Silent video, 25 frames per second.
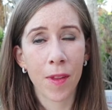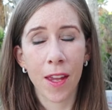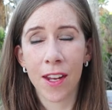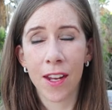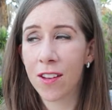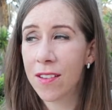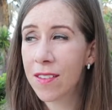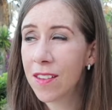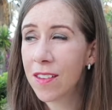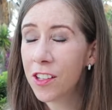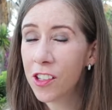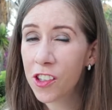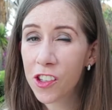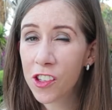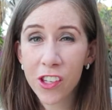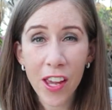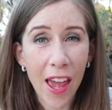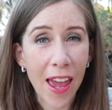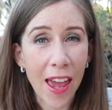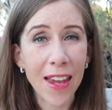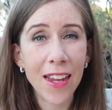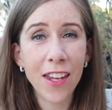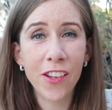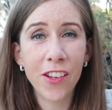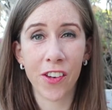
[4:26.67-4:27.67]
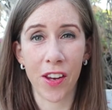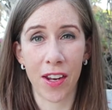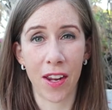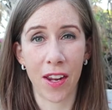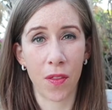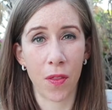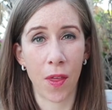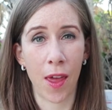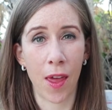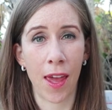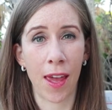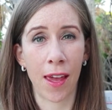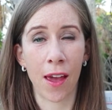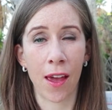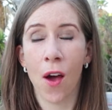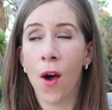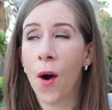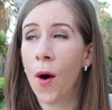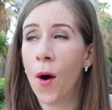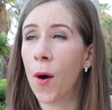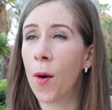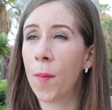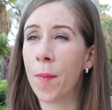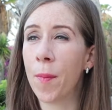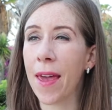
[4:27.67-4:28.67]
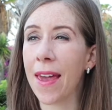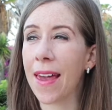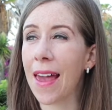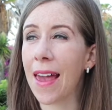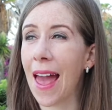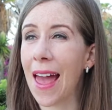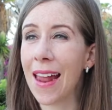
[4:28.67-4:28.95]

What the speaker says: It doesn't change anything or make